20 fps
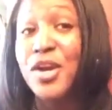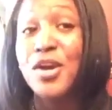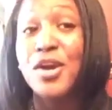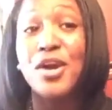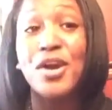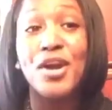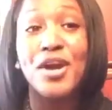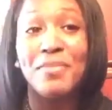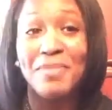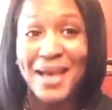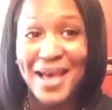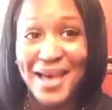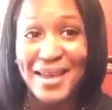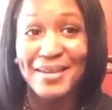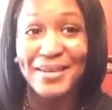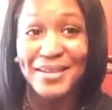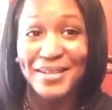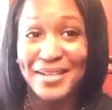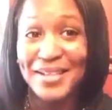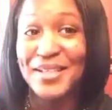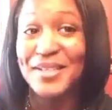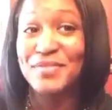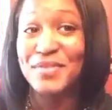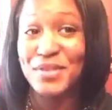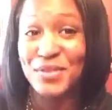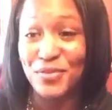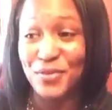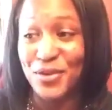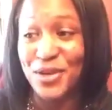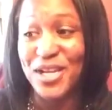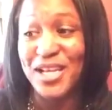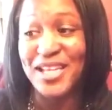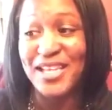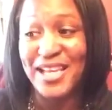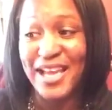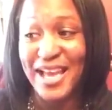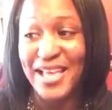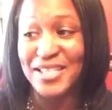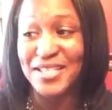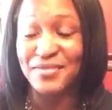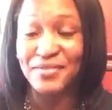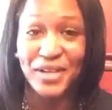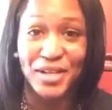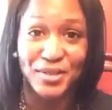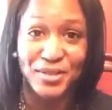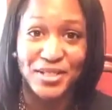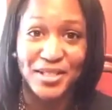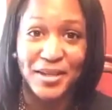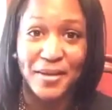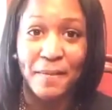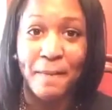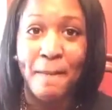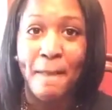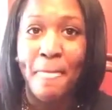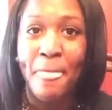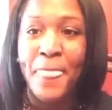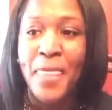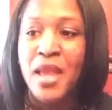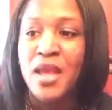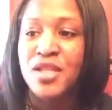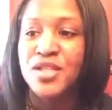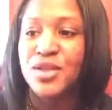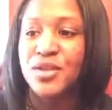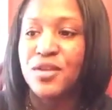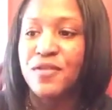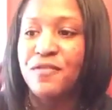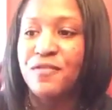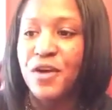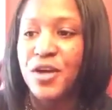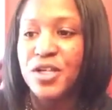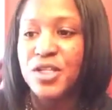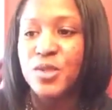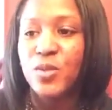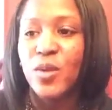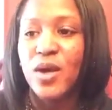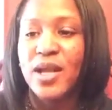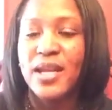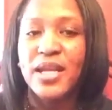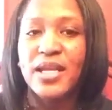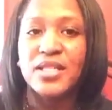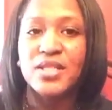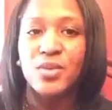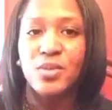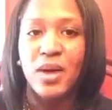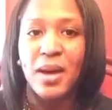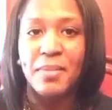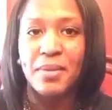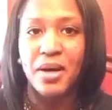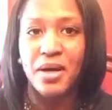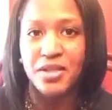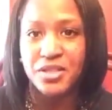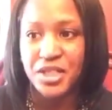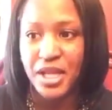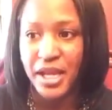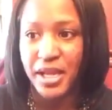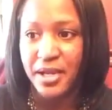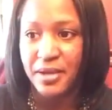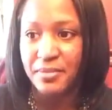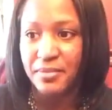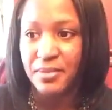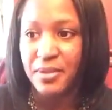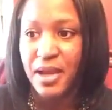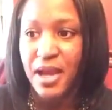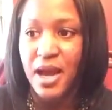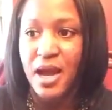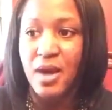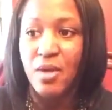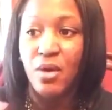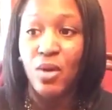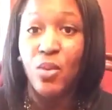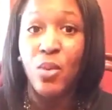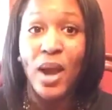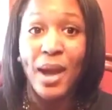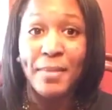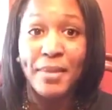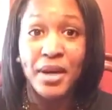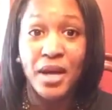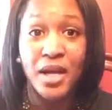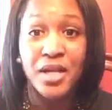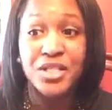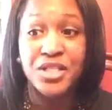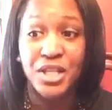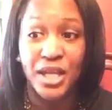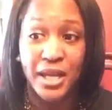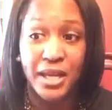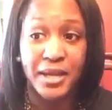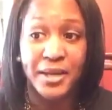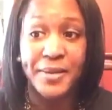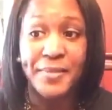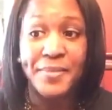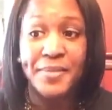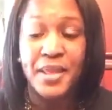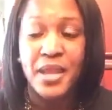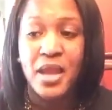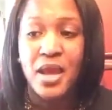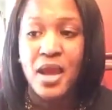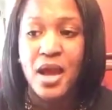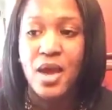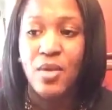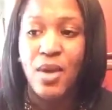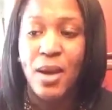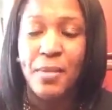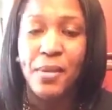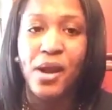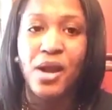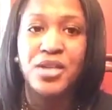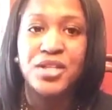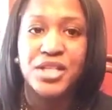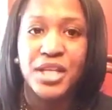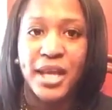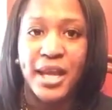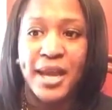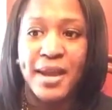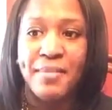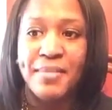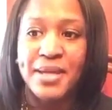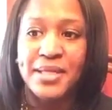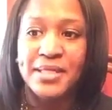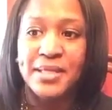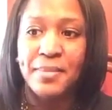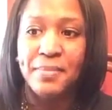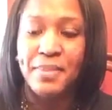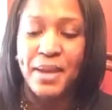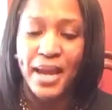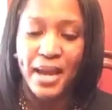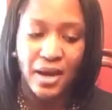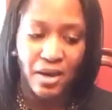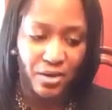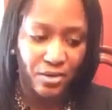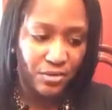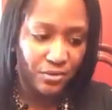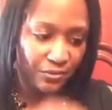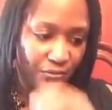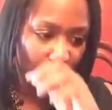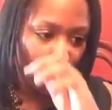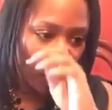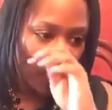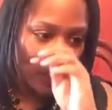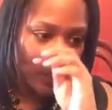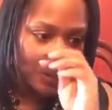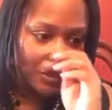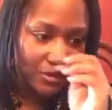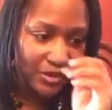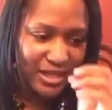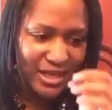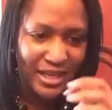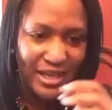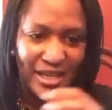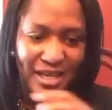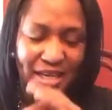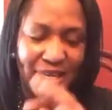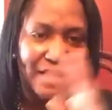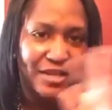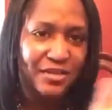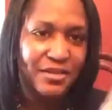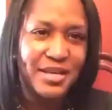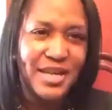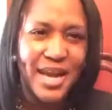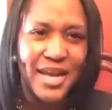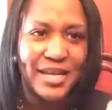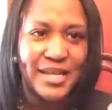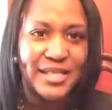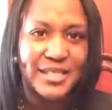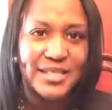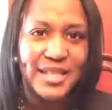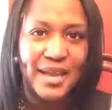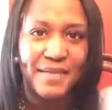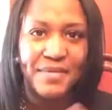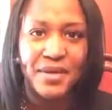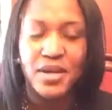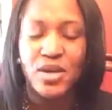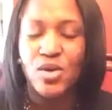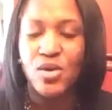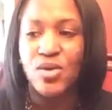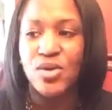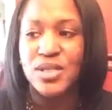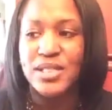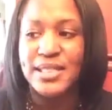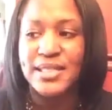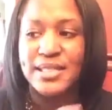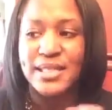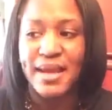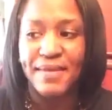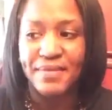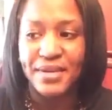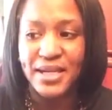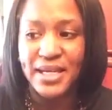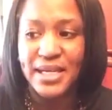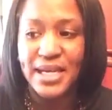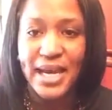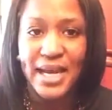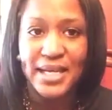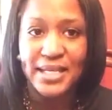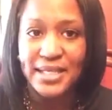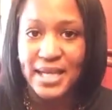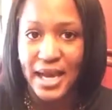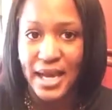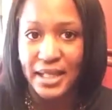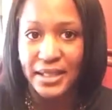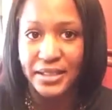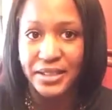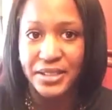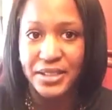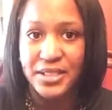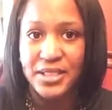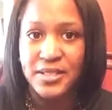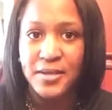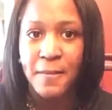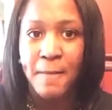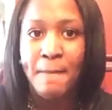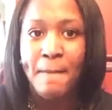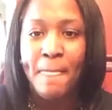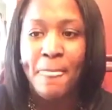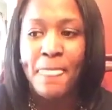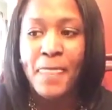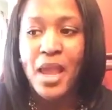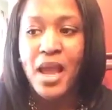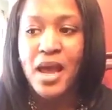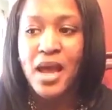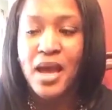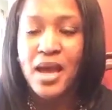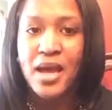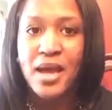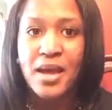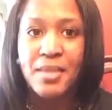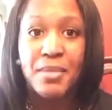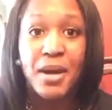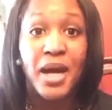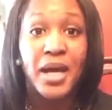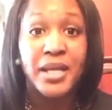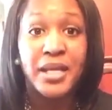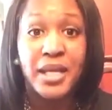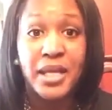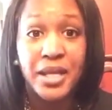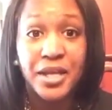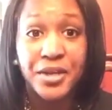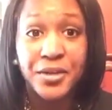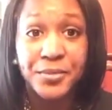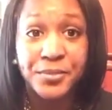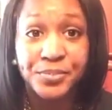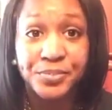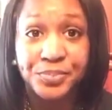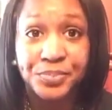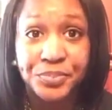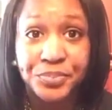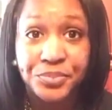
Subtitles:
Everybody loves free. Yes, Velton. So the first one is Webinarjam. Webinarjam. A Webinarjam is about $497 or $79 a year.